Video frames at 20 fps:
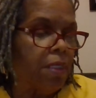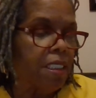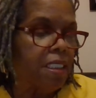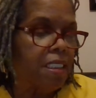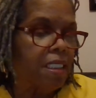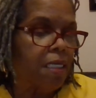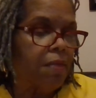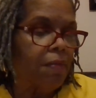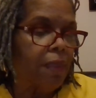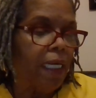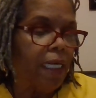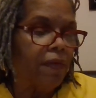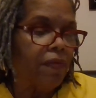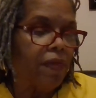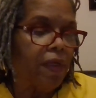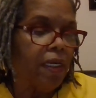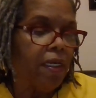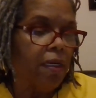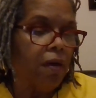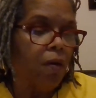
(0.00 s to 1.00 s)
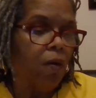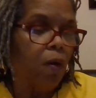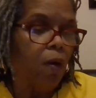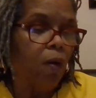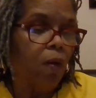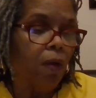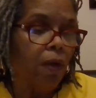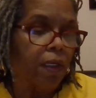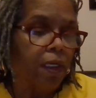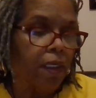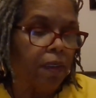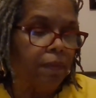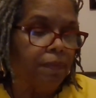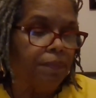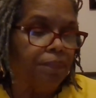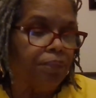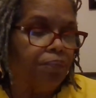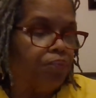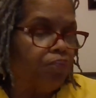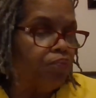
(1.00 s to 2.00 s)
may seem like they are hoarding,
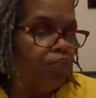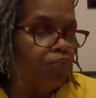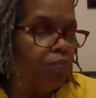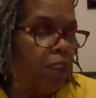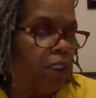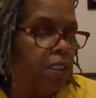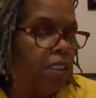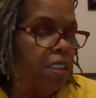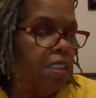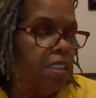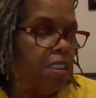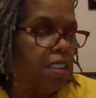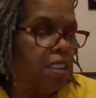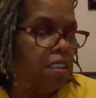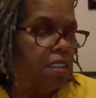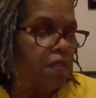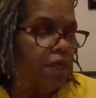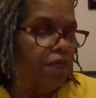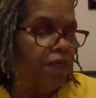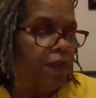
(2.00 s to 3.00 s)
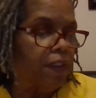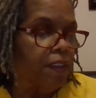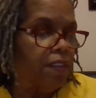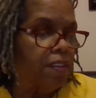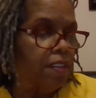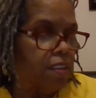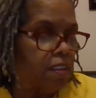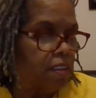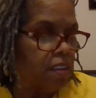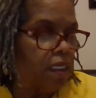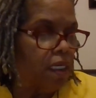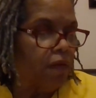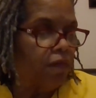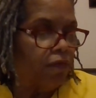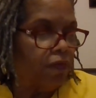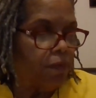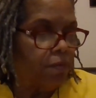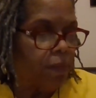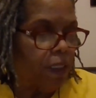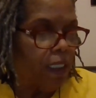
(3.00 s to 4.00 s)
but this is the furthest thing
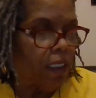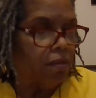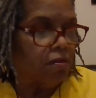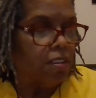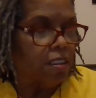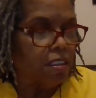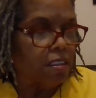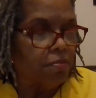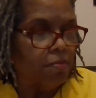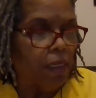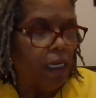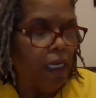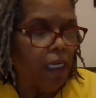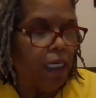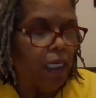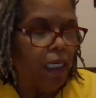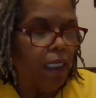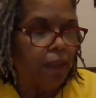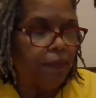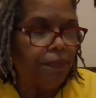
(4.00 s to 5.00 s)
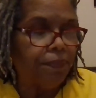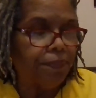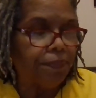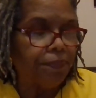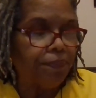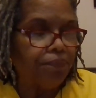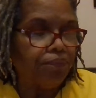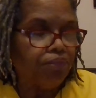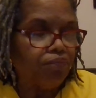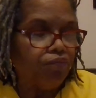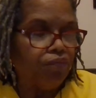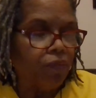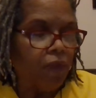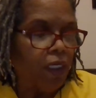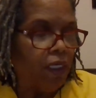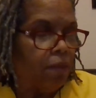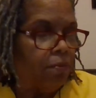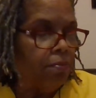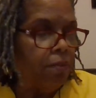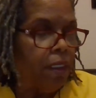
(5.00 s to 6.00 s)
from Mouse's mind.
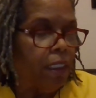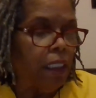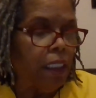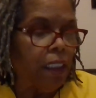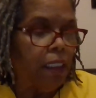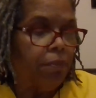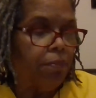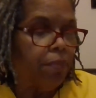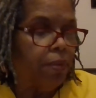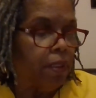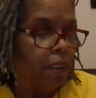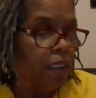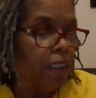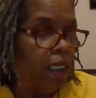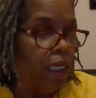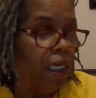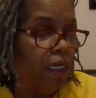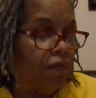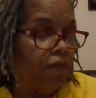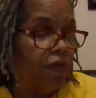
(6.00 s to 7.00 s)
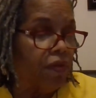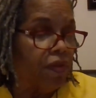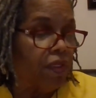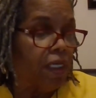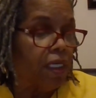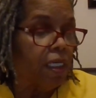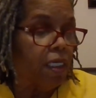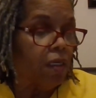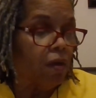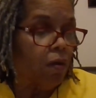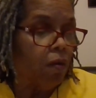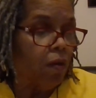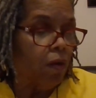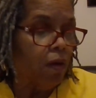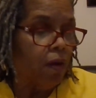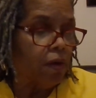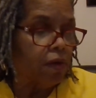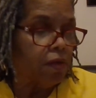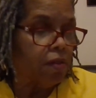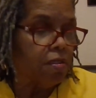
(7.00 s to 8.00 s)
They're merely putting everything in
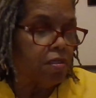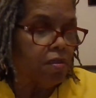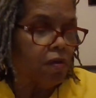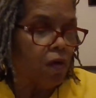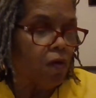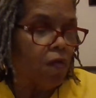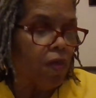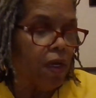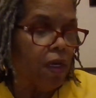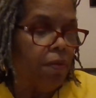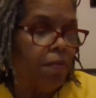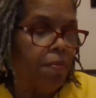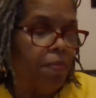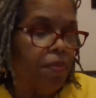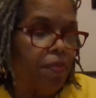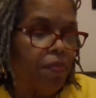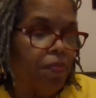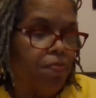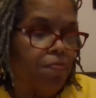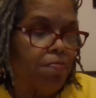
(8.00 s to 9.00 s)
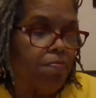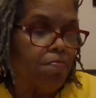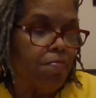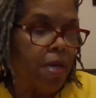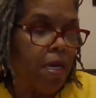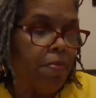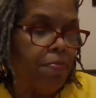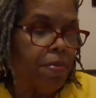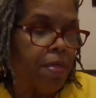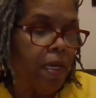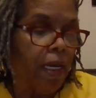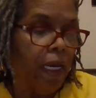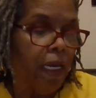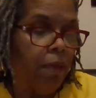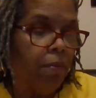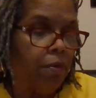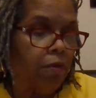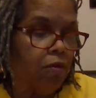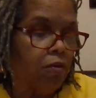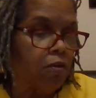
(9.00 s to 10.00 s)
order so they may be
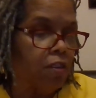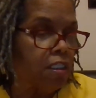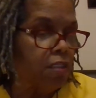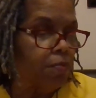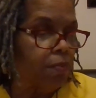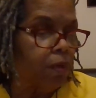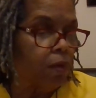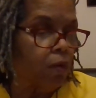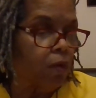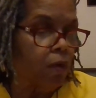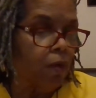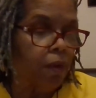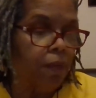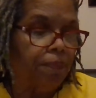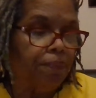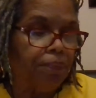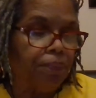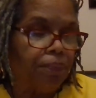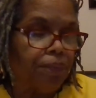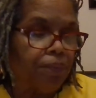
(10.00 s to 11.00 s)
able to explore